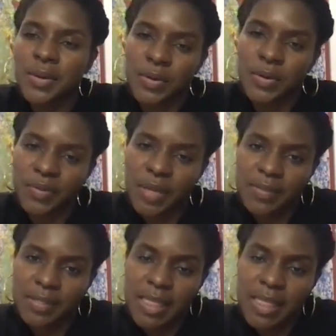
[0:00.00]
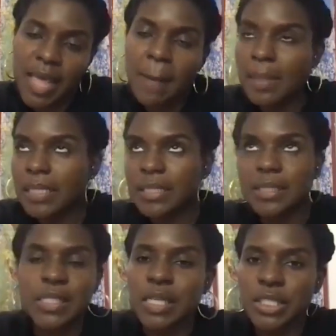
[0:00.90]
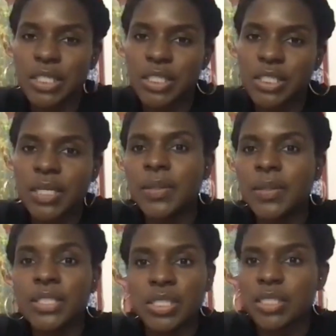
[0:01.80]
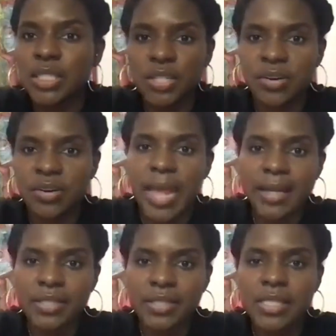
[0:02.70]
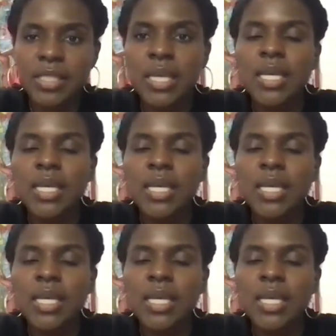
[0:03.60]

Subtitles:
Don't know if y'all have seen that, but such a good show, and she's such a great actress.